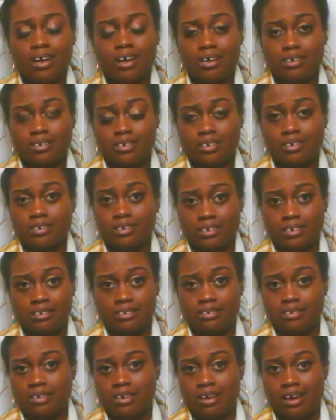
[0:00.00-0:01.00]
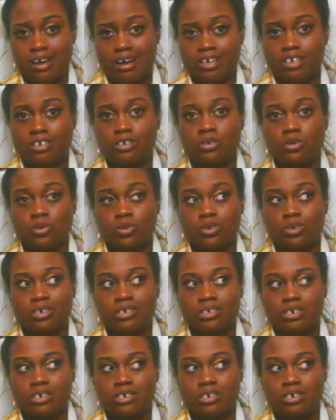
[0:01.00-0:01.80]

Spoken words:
I didn't. I endured